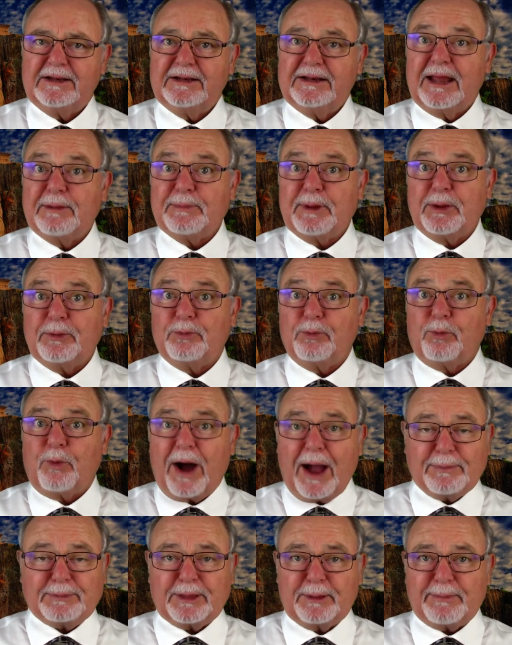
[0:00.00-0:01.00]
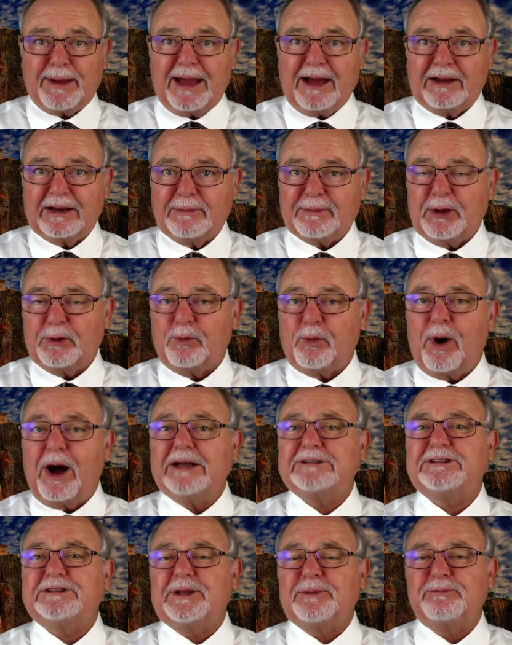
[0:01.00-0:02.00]
Let me wipe them out. Let me
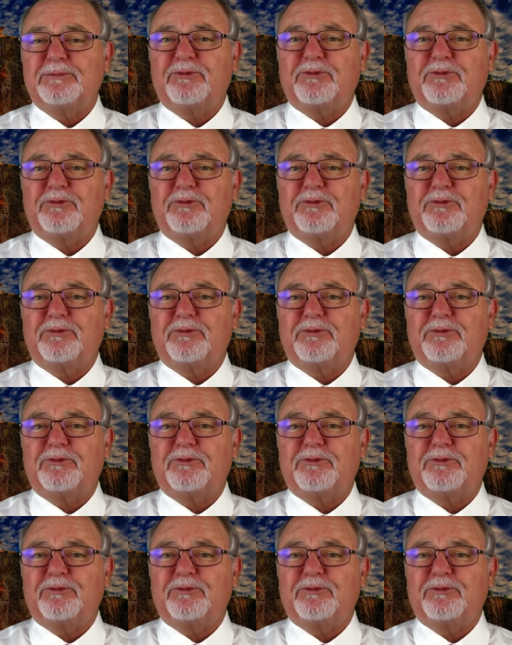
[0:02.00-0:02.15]
wash them